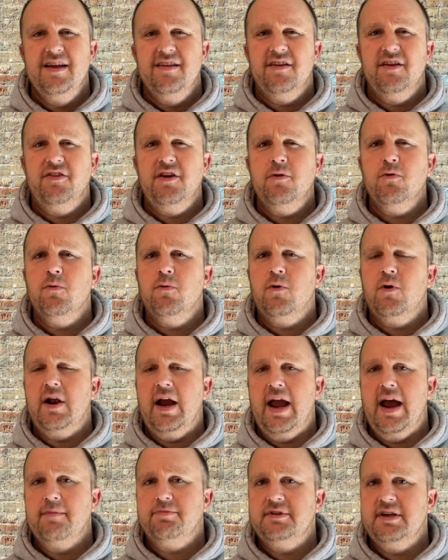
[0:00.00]
that they were more
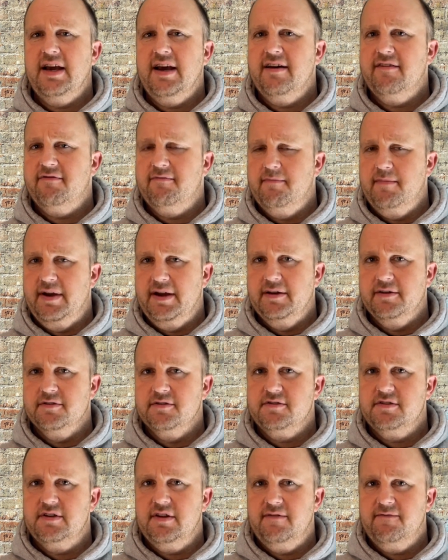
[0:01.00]
apt to have
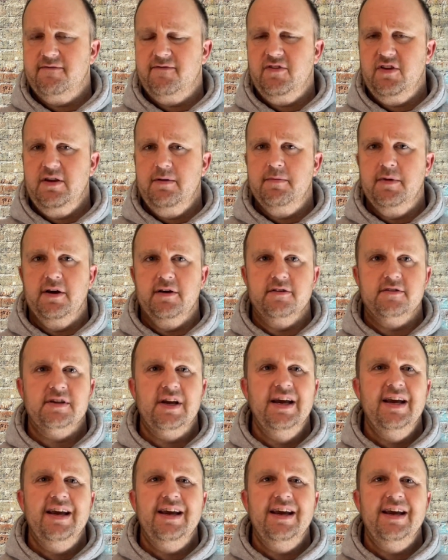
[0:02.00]
males than females.